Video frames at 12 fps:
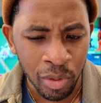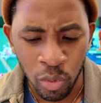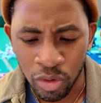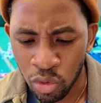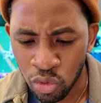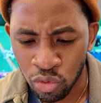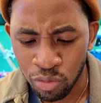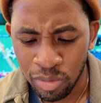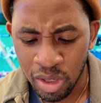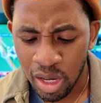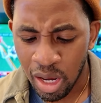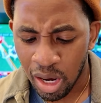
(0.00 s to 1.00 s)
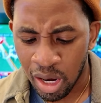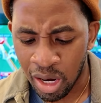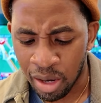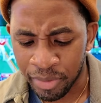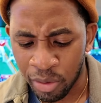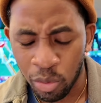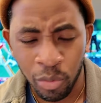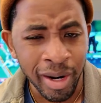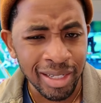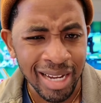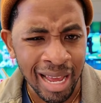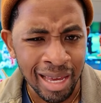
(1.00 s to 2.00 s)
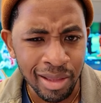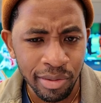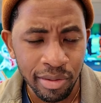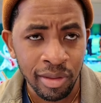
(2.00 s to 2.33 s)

and with whom. They were ranked 8th.